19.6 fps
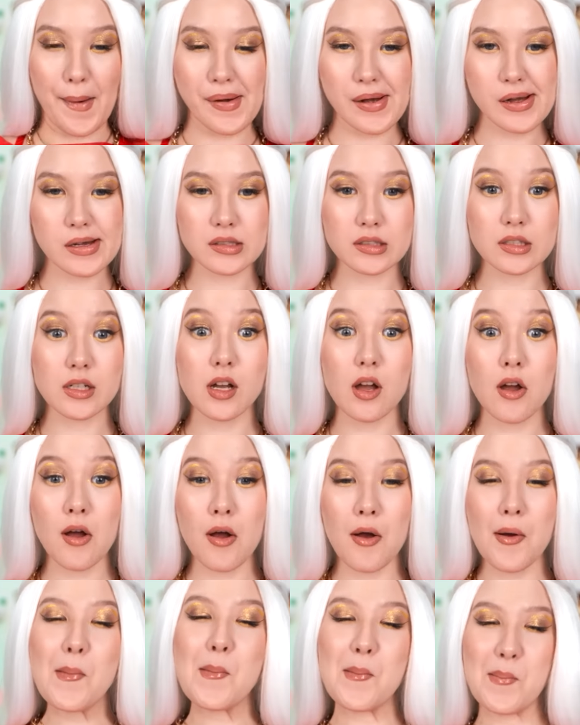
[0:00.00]
Now for the
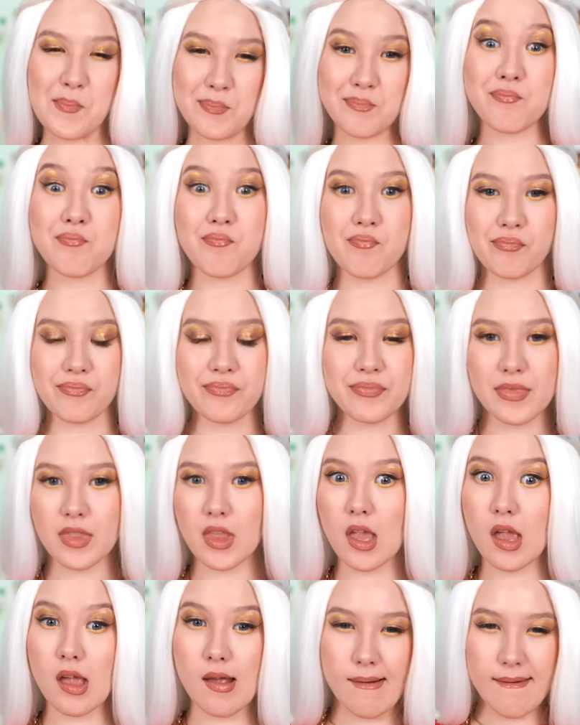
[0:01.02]
fun part.
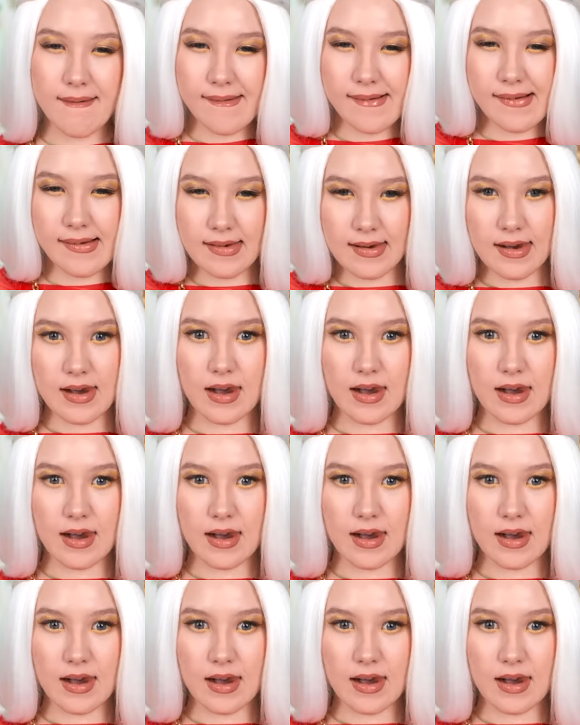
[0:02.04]
I'll roll it